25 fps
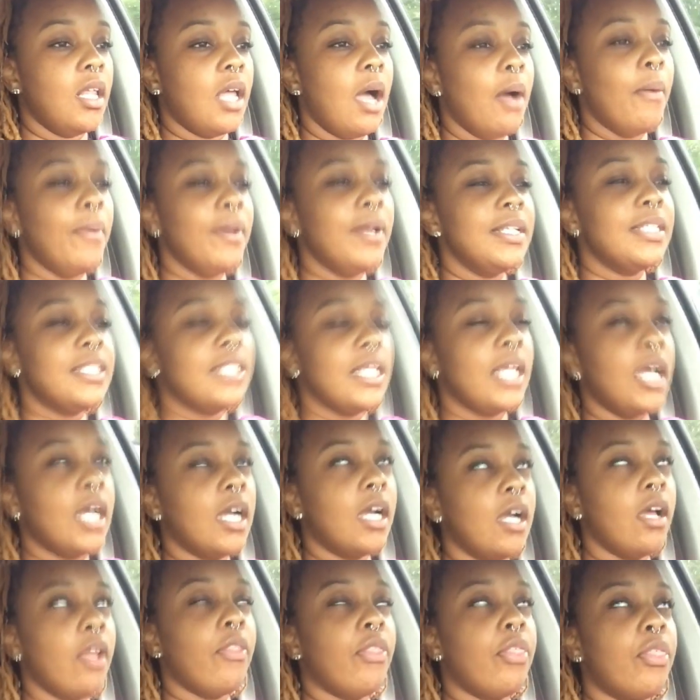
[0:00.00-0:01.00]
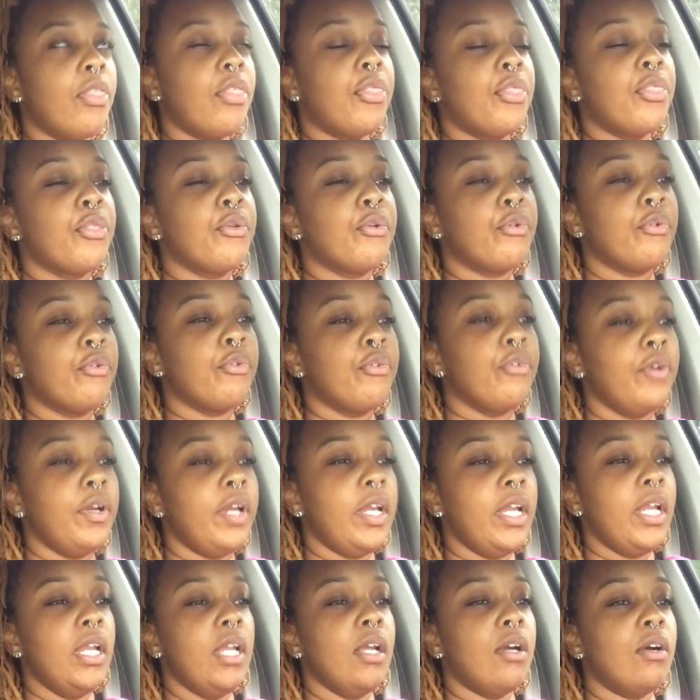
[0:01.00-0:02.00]
I want to say a good
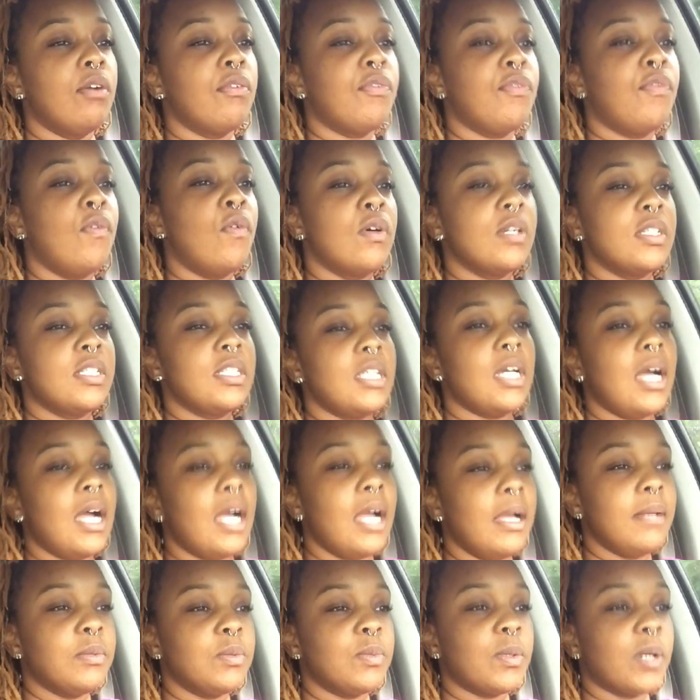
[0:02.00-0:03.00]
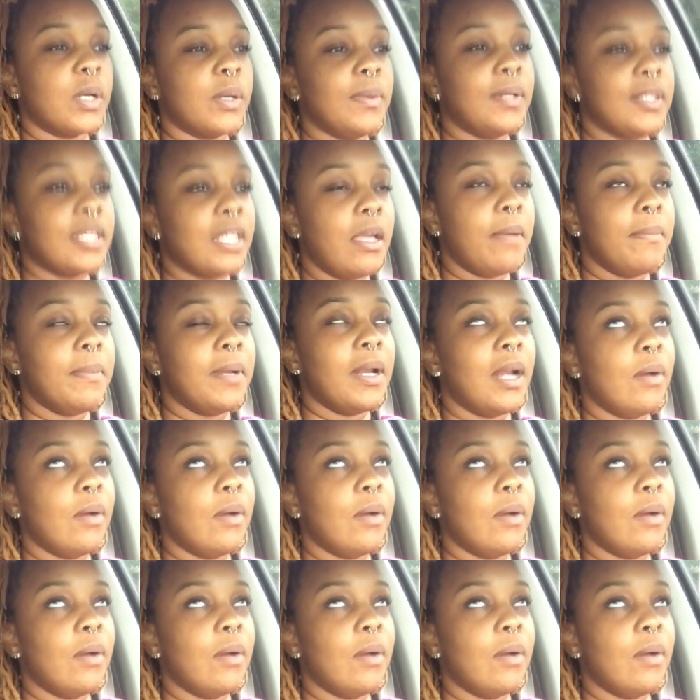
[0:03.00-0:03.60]
3 or 4 times working with them,